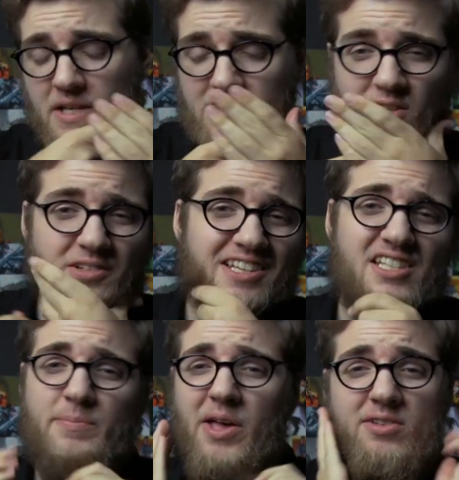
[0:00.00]
It certainly
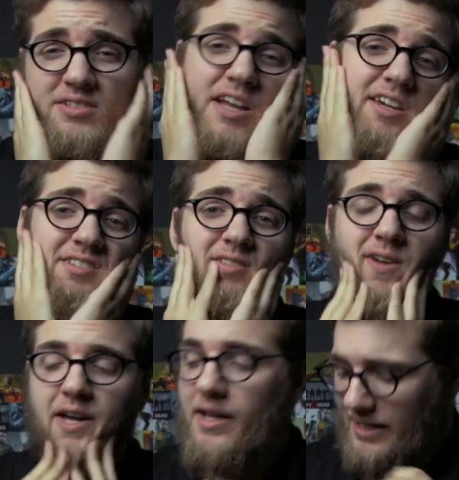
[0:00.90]
smells nice,
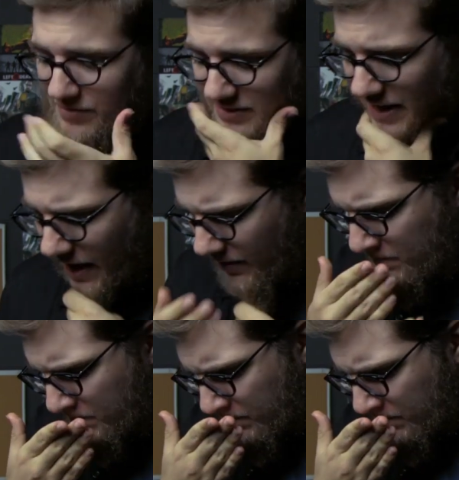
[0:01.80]
I gotta give it that.